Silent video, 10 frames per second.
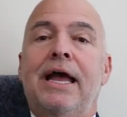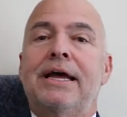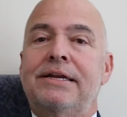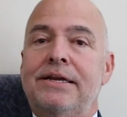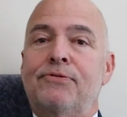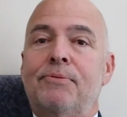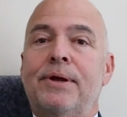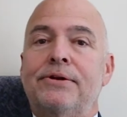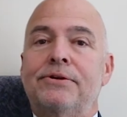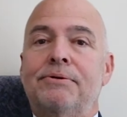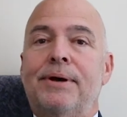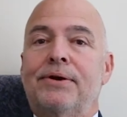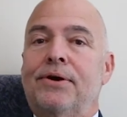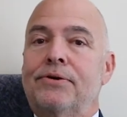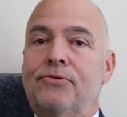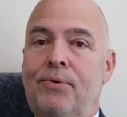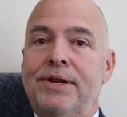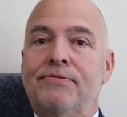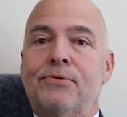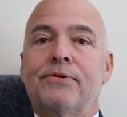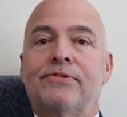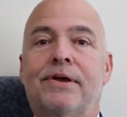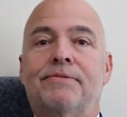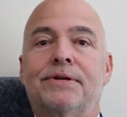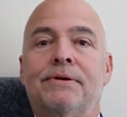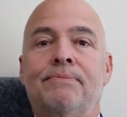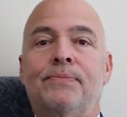and information about our 24/7